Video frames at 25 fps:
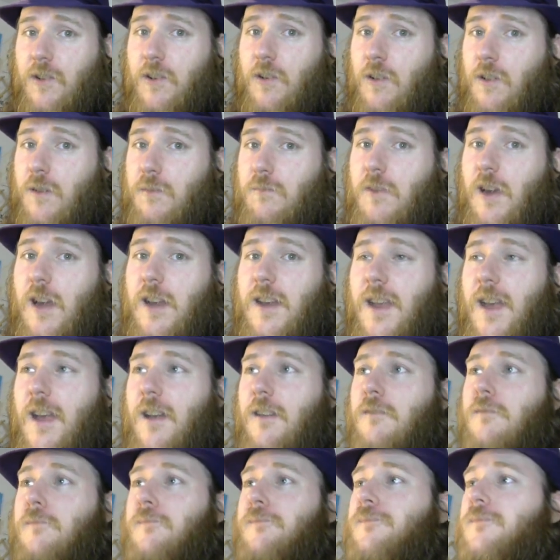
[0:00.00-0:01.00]
Golem right
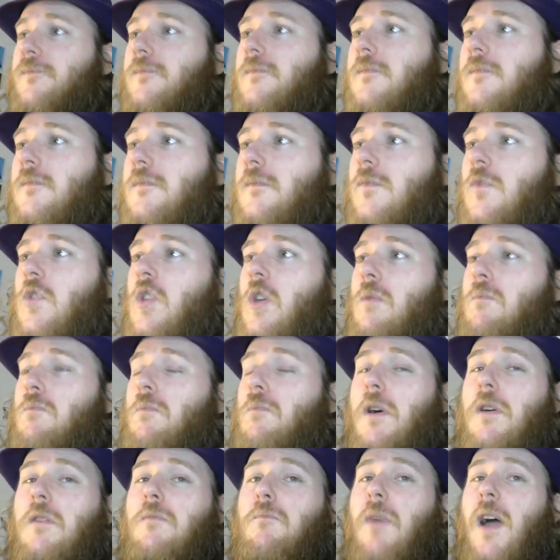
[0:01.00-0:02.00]
now,
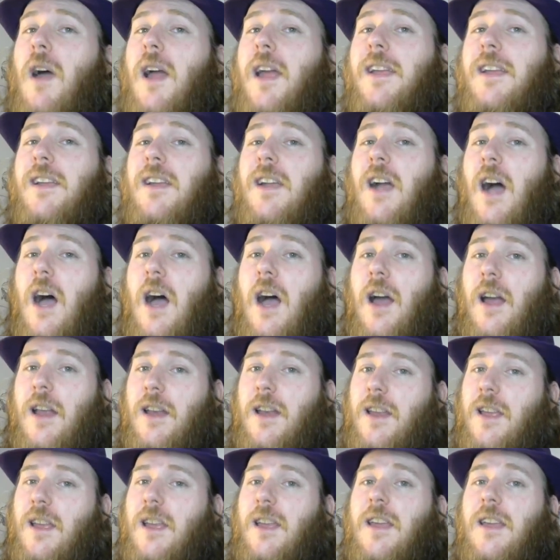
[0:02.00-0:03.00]
but my
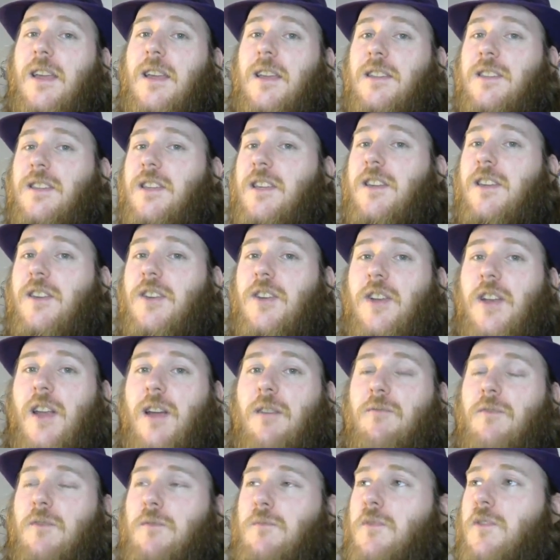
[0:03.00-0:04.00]
god, is he good
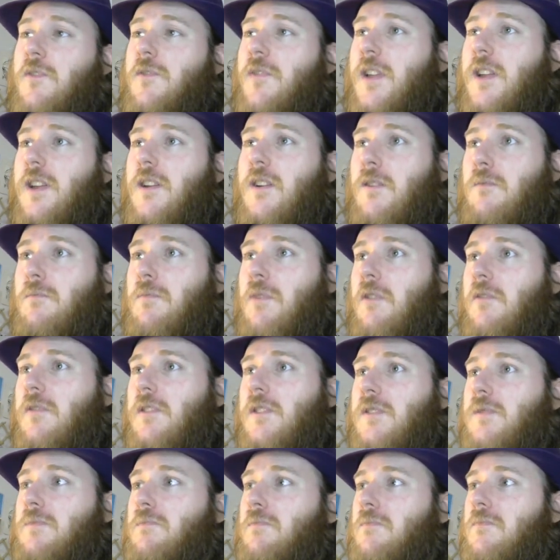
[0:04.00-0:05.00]
at removing your
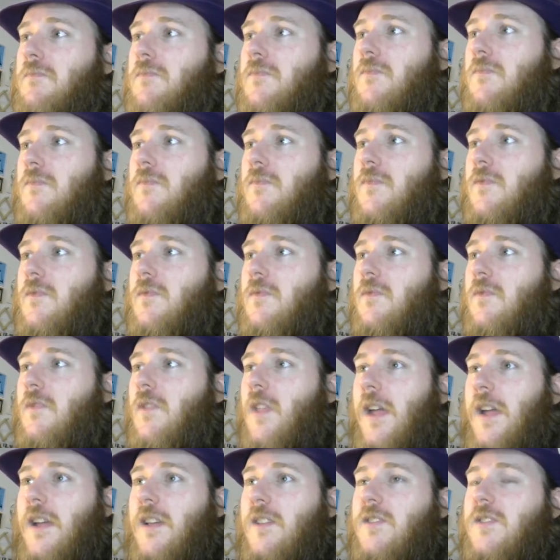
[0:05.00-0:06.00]
opponent's
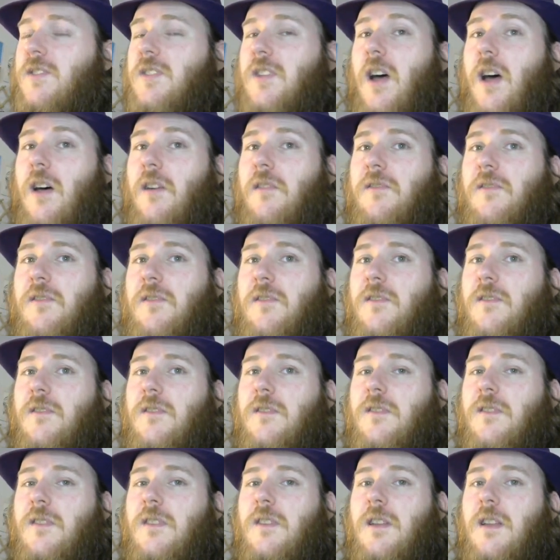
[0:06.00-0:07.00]
stuff.
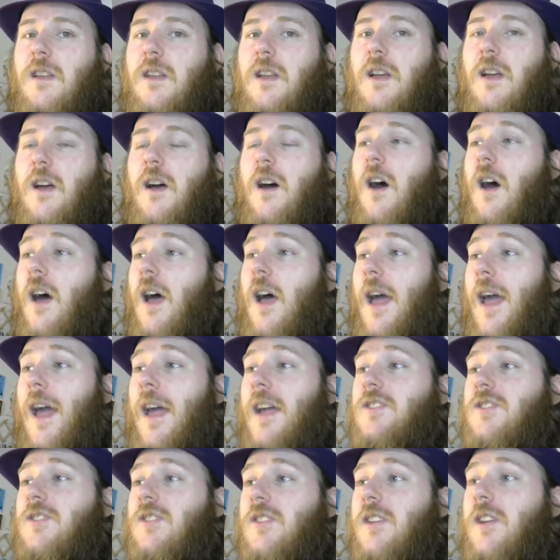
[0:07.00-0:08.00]

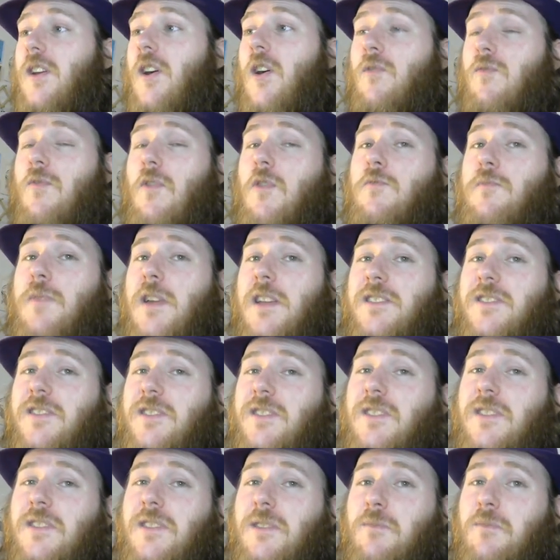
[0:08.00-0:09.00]
Actually,
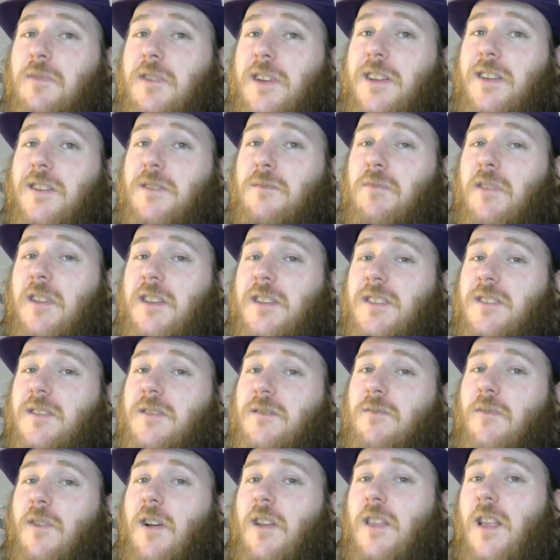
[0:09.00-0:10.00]
Mages is a pretty good place to
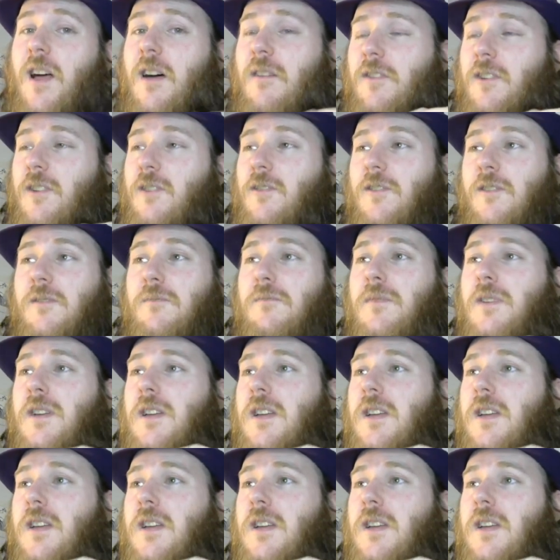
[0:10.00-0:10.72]
run Lava Golem,